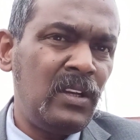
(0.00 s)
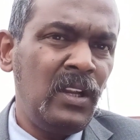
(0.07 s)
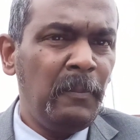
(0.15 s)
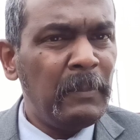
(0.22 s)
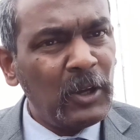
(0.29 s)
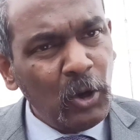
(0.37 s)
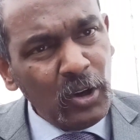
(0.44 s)

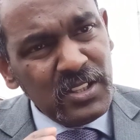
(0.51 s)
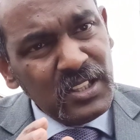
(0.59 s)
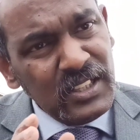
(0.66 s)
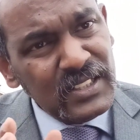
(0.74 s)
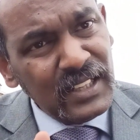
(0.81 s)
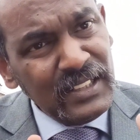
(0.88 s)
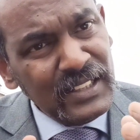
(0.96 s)
Because
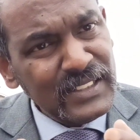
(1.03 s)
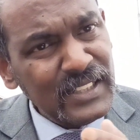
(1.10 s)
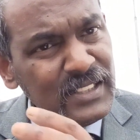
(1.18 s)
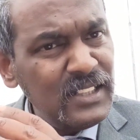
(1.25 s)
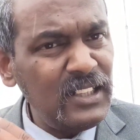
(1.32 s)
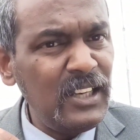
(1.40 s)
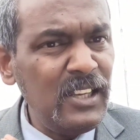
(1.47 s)
these are
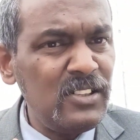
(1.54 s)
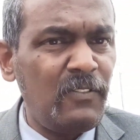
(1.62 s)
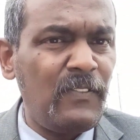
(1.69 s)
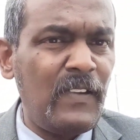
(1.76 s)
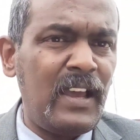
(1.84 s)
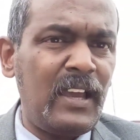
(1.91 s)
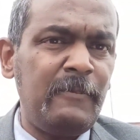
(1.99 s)
necessities of
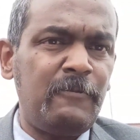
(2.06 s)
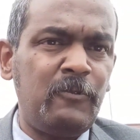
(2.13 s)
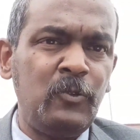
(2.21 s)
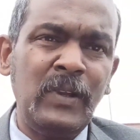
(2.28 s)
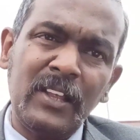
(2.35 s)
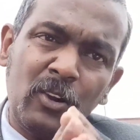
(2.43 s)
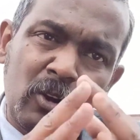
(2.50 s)
life.
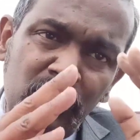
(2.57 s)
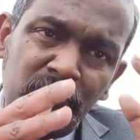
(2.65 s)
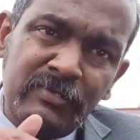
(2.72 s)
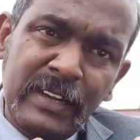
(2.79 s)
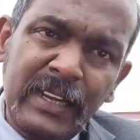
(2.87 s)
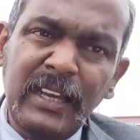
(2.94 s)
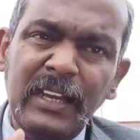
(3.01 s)
We are
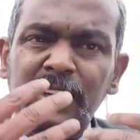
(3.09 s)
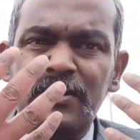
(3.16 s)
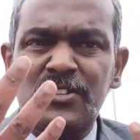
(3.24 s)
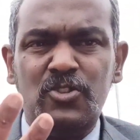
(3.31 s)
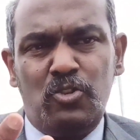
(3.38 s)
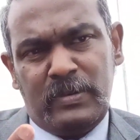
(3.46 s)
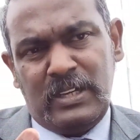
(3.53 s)
already
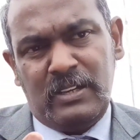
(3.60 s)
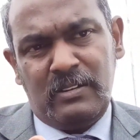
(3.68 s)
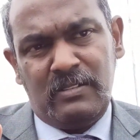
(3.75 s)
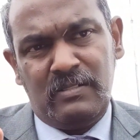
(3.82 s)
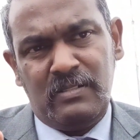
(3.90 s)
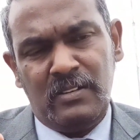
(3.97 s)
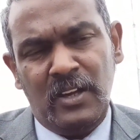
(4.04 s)
consuming.
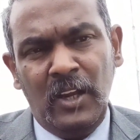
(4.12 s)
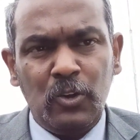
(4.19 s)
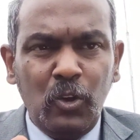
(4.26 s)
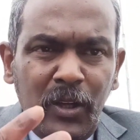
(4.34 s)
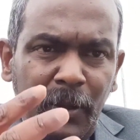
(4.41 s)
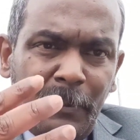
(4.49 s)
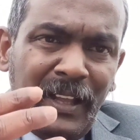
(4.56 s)
So
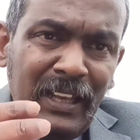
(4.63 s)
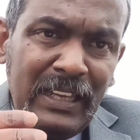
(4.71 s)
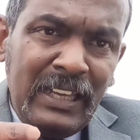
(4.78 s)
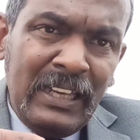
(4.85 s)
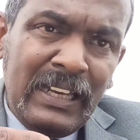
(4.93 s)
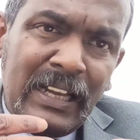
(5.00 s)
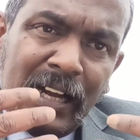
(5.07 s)
if the
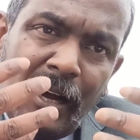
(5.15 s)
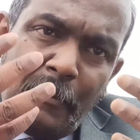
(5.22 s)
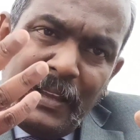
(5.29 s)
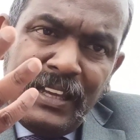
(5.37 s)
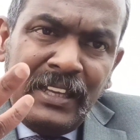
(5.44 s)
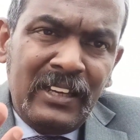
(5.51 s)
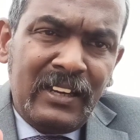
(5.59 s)
income
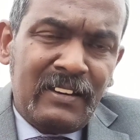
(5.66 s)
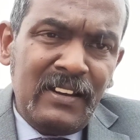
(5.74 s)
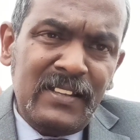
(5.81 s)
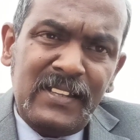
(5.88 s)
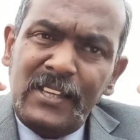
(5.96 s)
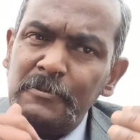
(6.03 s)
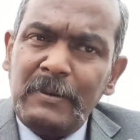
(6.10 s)

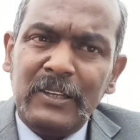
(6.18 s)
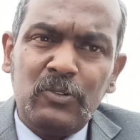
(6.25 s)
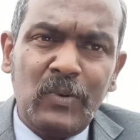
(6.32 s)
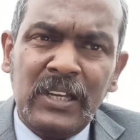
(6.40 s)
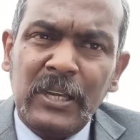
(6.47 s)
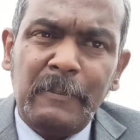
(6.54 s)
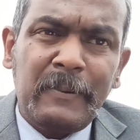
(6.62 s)
increases by
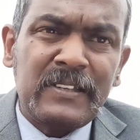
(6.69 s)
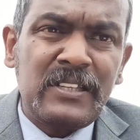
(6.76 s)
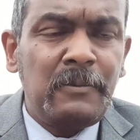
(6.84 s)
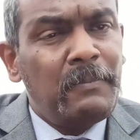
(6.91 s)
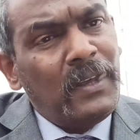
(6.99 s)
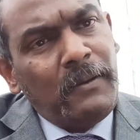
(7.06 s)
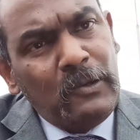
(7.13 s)
20%,
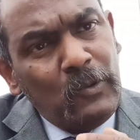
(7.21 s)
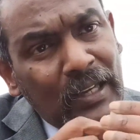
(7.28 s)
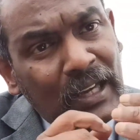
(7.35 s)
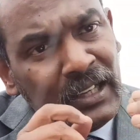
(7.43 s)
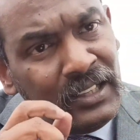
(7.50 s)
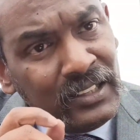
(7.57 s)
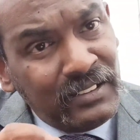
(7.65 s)
maybe we
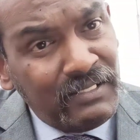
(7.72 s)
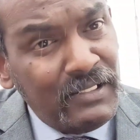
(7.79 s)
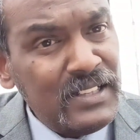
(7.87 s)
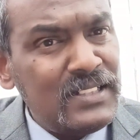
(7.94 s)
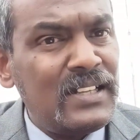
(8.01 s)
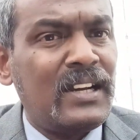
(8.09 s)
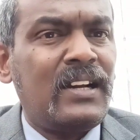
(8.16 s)
can
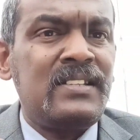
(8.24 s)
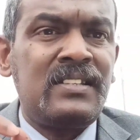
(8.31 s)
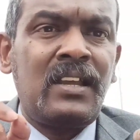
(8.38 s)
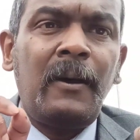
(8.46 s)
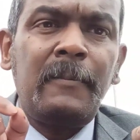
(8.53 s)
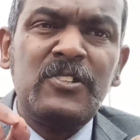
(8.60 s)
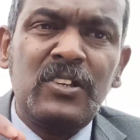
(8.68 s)
increase the
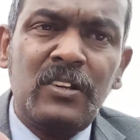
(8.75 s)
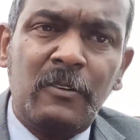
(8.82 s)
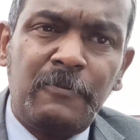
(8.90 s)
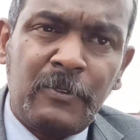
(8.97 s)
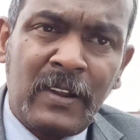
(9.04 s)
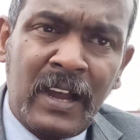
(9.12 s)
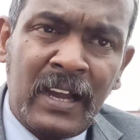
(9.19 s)
consumption of
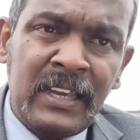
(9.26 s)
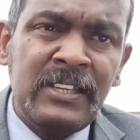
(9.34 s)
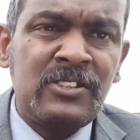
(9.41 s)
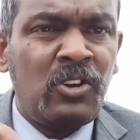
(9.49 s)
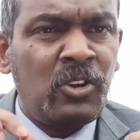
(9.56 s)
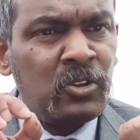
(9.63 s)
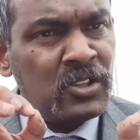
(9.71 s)
rice
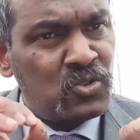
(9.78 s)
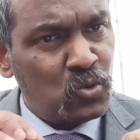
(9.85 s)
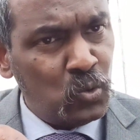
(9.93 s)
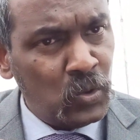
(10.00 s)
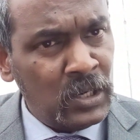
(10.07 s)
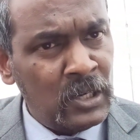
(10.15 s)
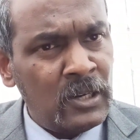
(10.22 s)
or the
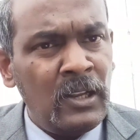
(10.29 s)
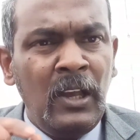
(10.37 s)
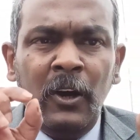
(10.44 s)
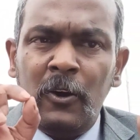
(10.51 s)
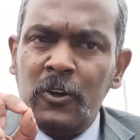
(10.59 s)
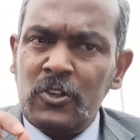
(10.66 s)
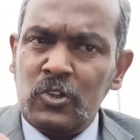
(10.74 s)
sugar
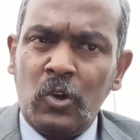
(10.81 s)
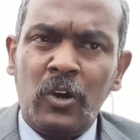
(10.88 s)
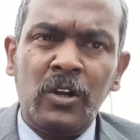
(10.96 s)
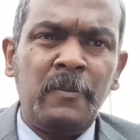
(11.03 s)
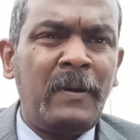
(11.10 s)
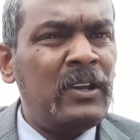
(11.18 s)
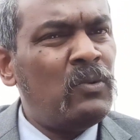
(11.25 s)
or salt
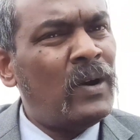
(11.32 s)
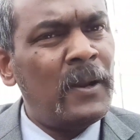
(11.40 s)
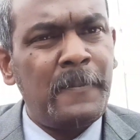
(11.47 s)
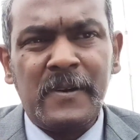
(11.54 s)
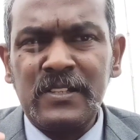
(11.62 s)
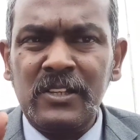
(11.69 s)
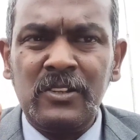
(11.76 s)
by
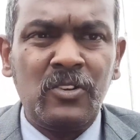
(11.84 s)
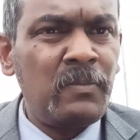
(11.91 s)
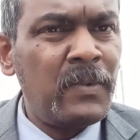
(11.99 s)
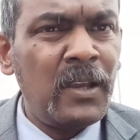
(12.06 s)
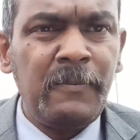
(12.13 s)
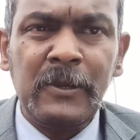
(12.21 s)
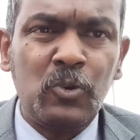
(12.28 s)
1% or
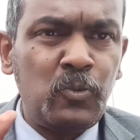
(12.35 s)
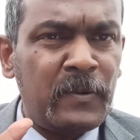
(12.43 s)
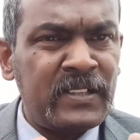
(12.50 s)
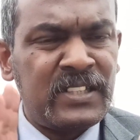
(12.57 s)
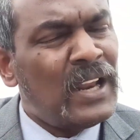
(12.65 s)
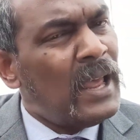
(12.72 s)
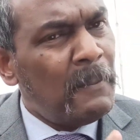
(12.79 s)
maybe 2%.